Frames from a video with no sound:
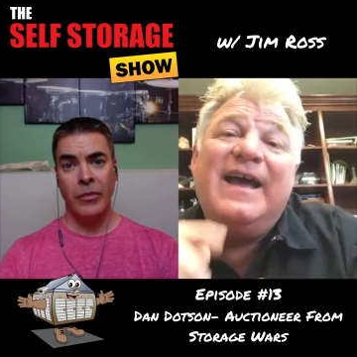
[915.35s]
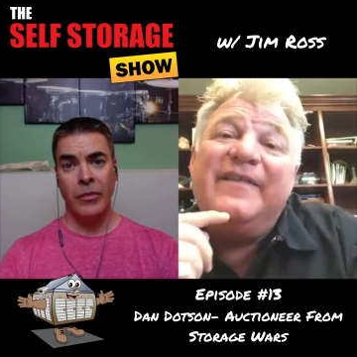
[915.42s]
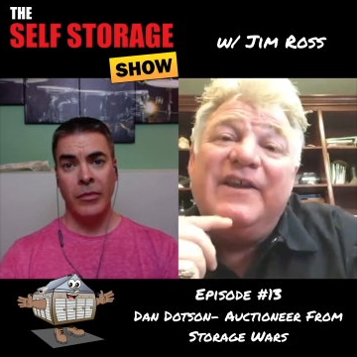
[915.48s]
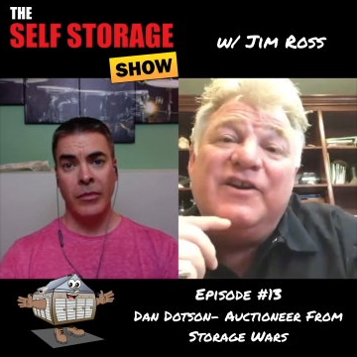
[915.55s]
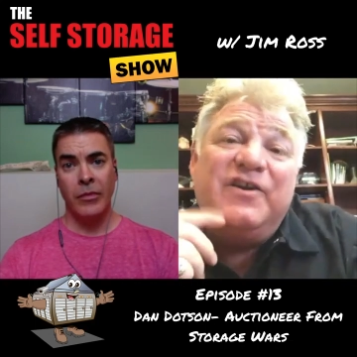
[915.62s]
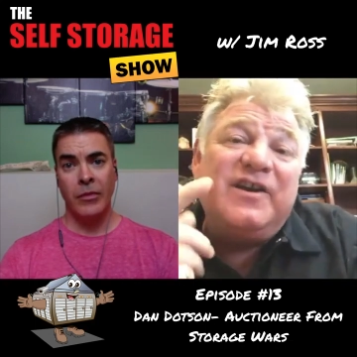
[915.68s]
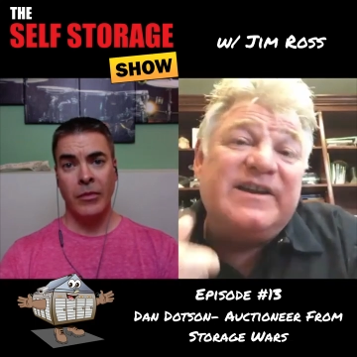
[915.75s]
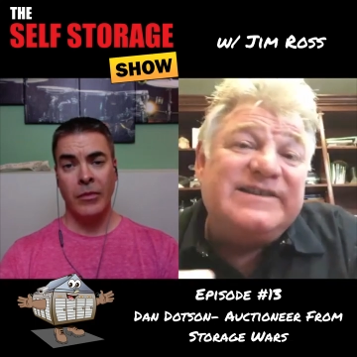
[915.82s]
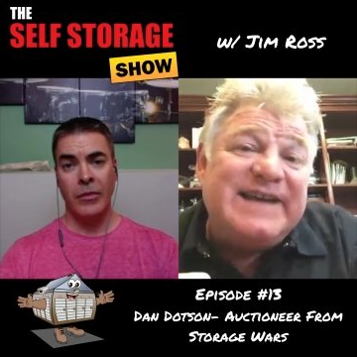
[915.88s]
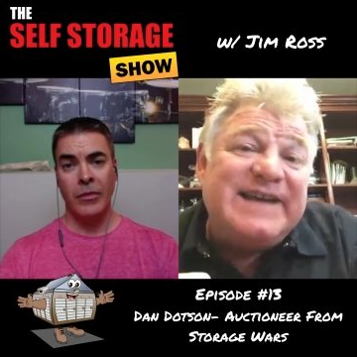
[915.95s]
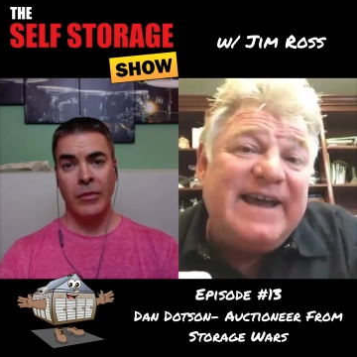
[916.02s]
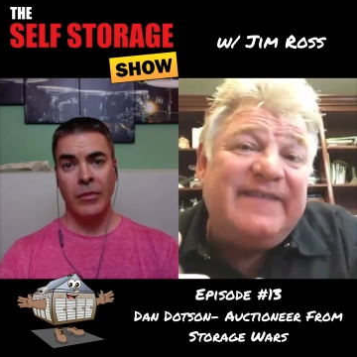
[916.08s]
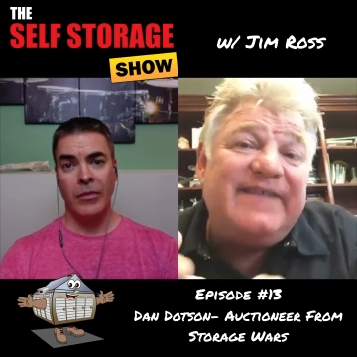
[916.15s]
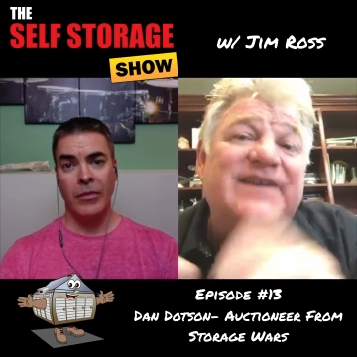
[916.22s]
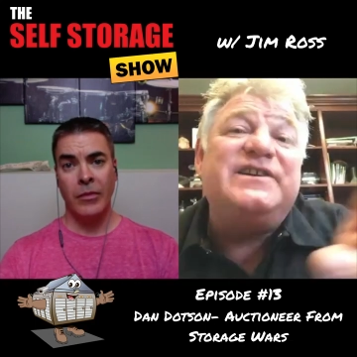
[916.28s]
Speaker 1: And then you can
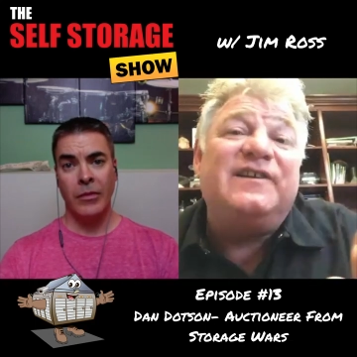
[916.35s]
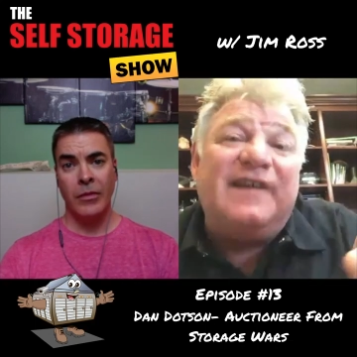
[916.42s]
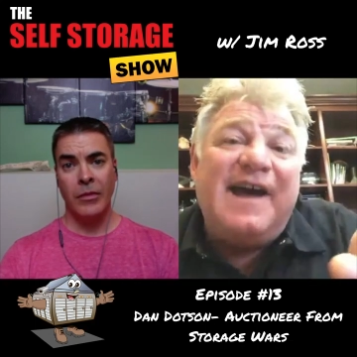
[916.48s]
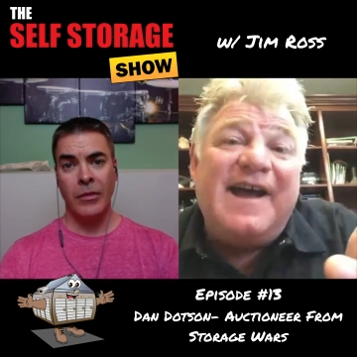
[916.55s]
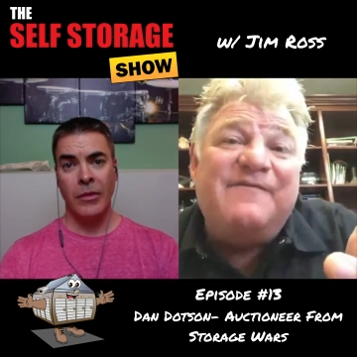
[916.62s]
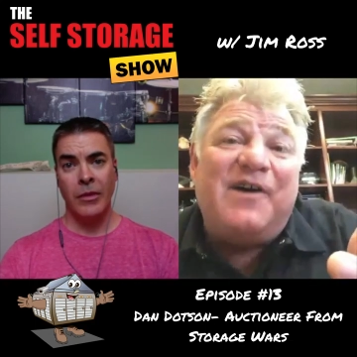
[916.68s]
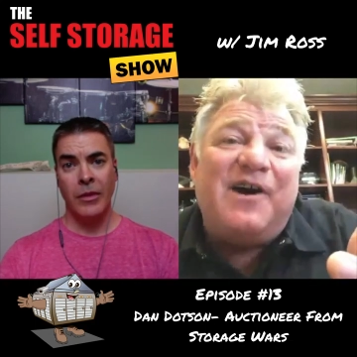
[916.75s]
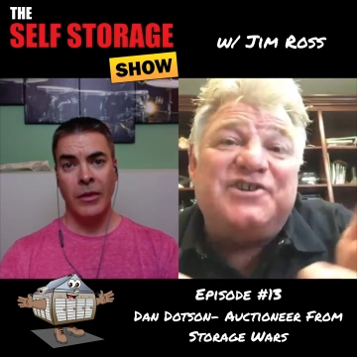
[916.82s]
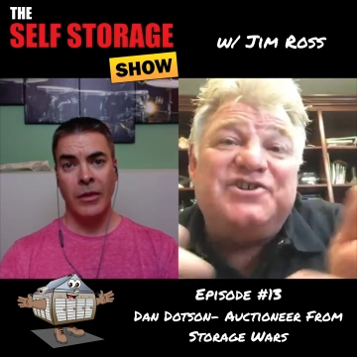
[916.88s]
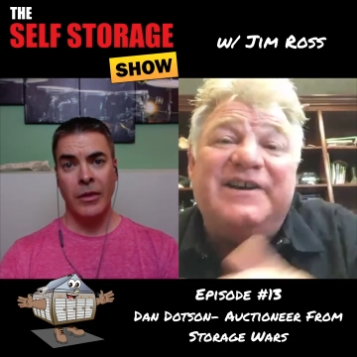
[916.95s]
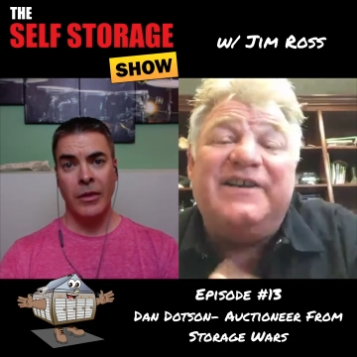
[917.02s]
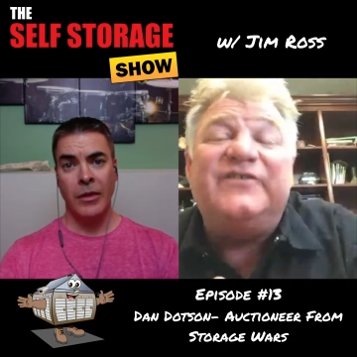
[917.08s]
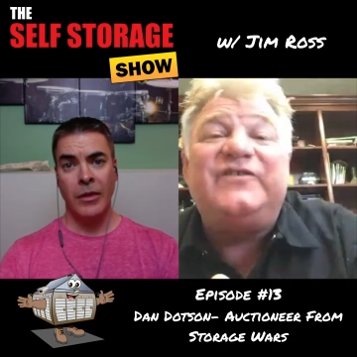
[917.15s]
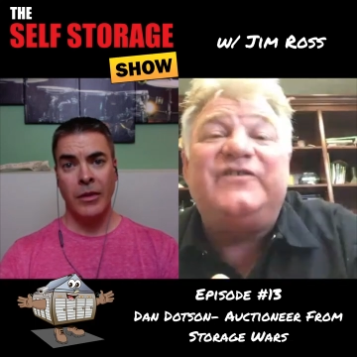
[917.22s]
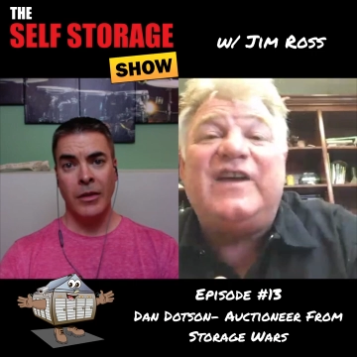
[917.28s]
take that to your live
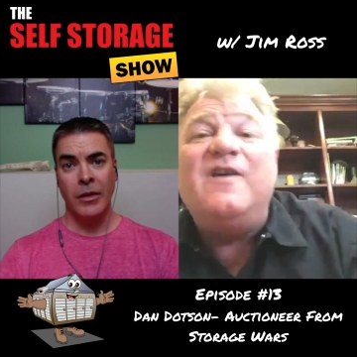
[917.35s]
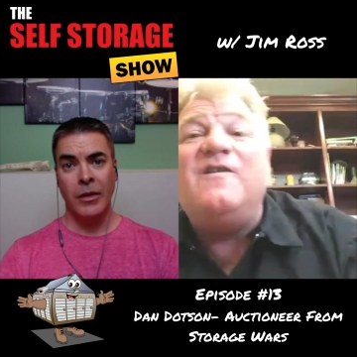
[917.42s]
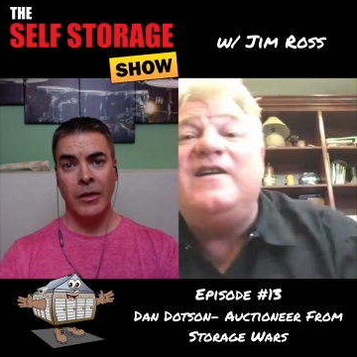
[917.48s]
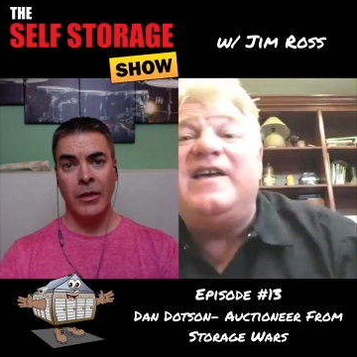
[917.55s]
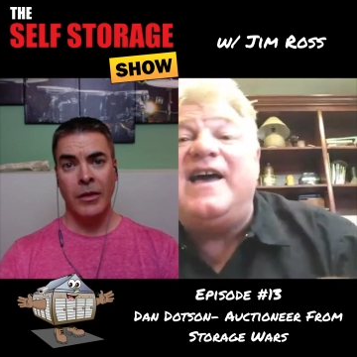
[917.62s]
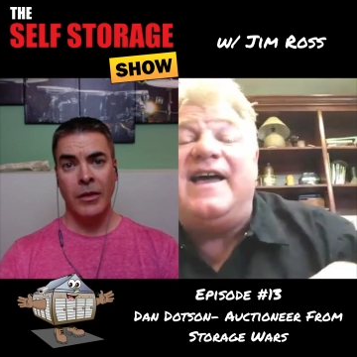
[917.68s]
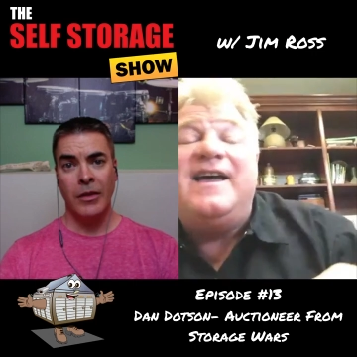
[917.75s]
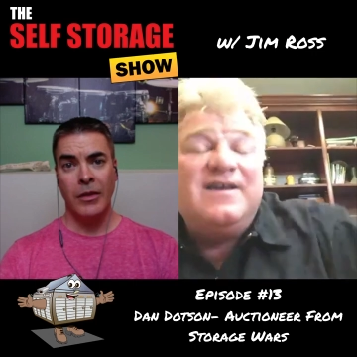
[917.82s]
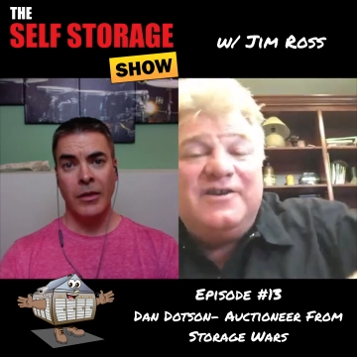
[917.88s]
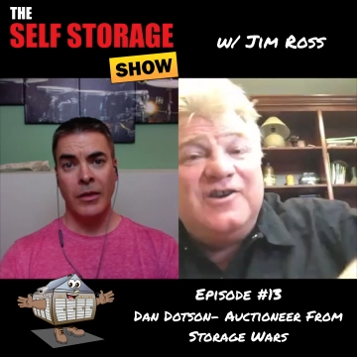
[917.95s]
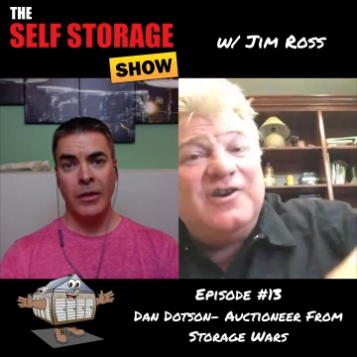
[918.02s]
auction and say, okay,